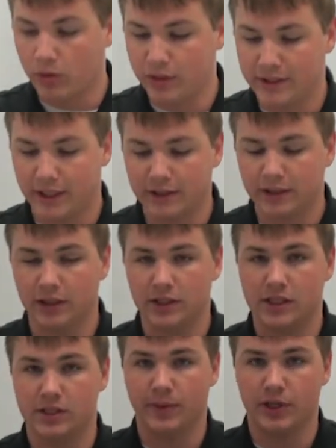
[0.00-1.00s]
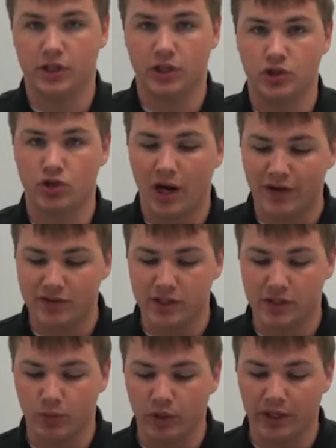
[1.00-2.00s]
only testing the suspension and drive
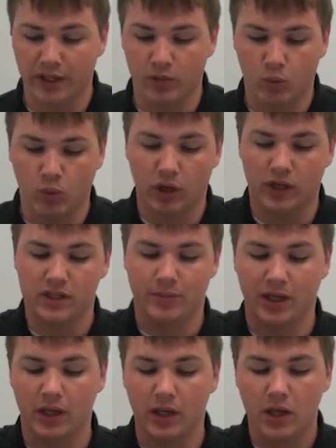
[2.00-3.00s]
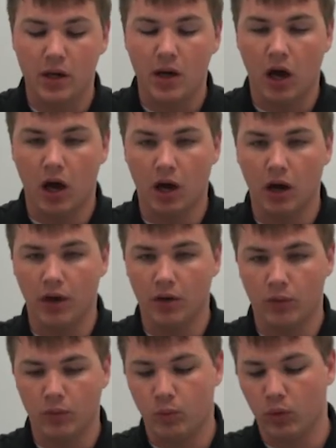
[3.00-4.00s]
system, we did want it to be
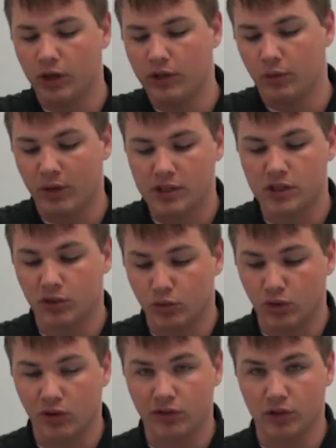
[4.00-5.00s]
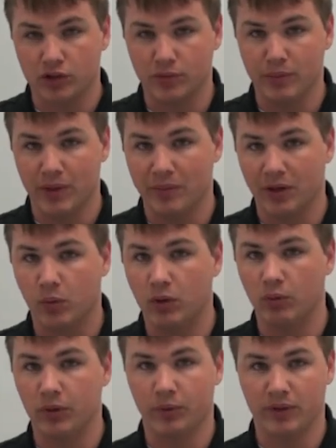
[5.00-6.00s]
wanted the rest of the rover to mimic
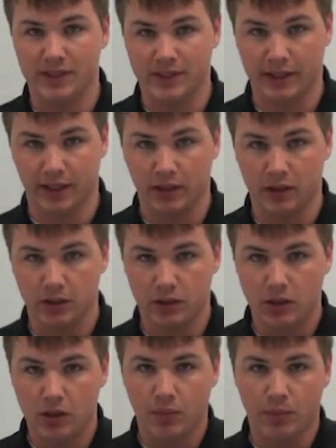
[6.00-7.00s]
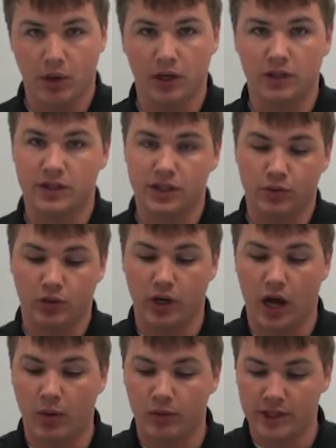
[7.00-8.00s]
what we would see. But since we're
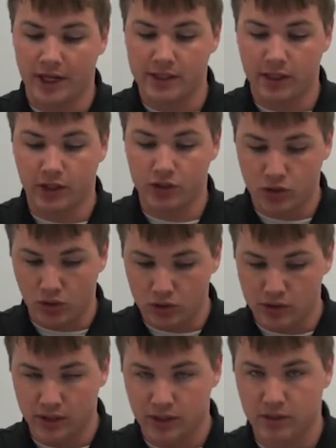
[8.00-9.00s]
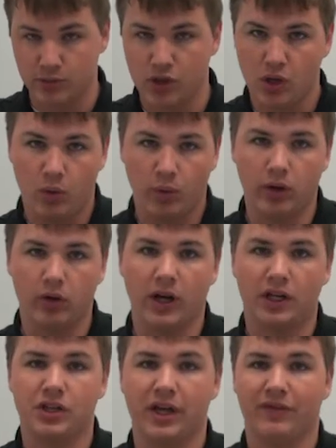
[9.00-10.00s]
not testing control systems, we don't
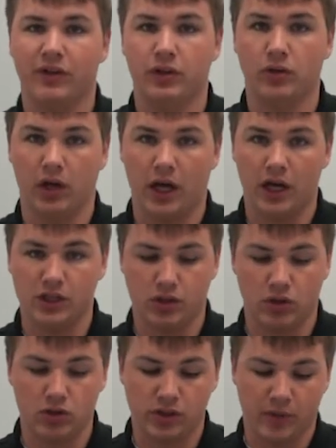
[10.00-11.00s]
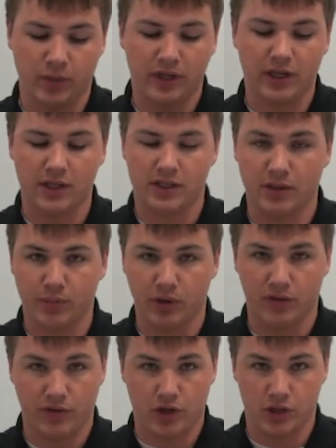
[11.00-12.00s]
actually have to utilize those, and we did a
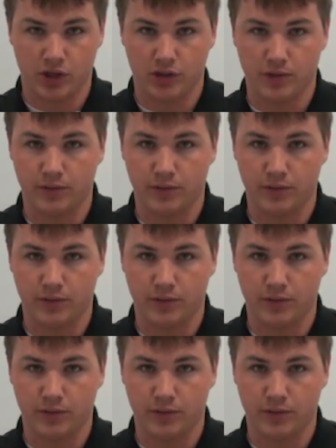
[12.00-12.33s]
simpler version.